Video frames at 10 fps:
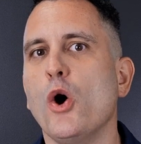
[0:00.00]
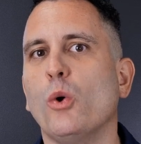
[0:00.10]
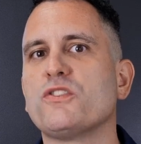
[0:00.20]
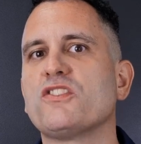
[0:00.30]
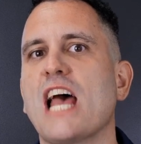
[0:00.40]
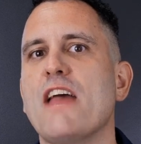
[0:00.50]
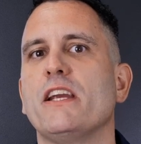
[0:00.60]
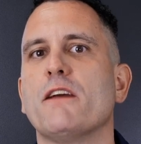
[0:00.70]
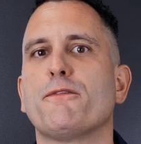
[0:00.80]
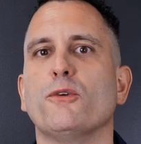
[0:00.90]
or
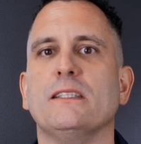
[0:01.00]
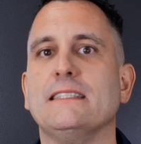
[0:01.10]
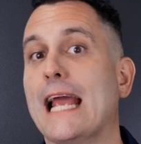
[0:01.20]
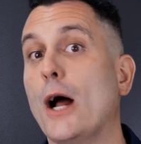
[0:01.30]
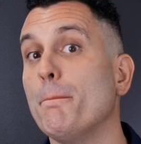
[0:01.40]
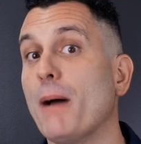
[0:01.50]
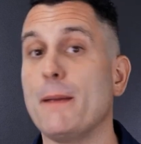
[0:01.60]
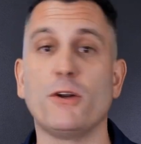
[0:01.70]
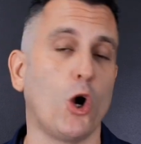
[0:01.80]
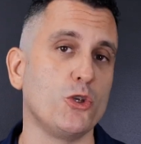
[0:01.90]
saving it for a down
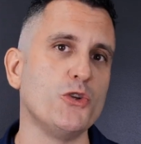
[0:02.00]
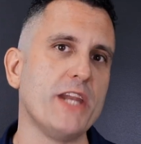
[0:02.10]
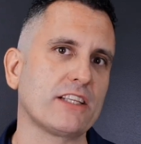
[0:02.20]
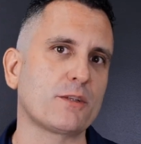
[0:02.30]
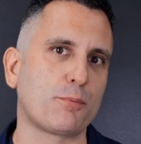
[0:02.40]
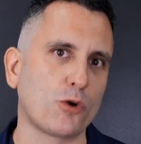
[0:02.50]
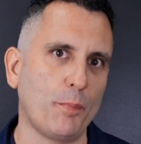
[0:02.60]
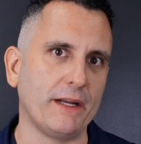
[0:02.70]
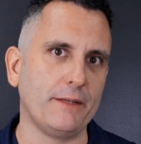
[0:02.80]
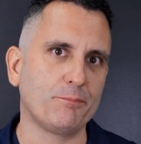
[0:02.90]
payment on your next
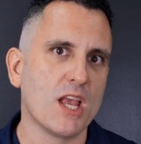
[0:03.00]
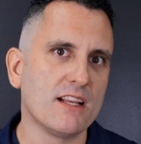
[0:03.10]
property.